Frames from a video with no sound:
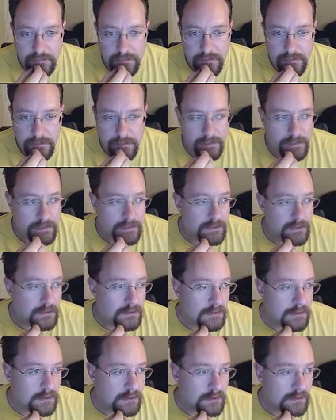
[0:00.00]
Alright,
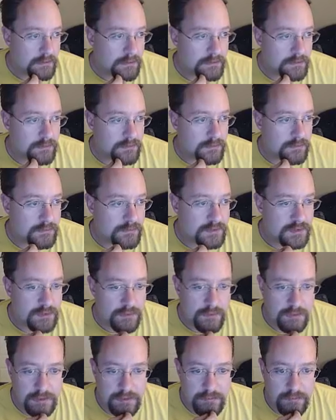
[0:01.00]
so we're going to move
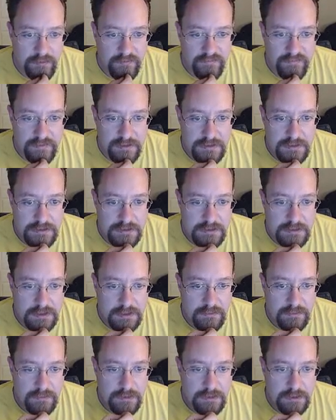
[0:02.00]
this. Can we copy
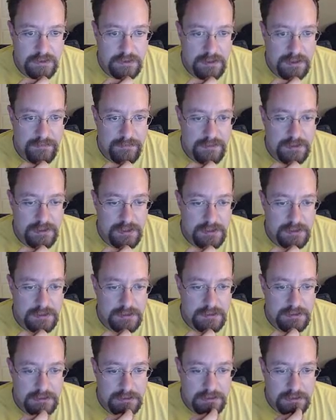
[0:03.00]
that into
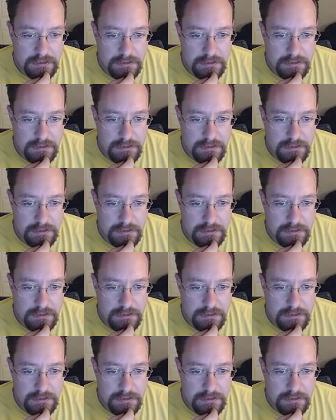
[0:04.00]
here?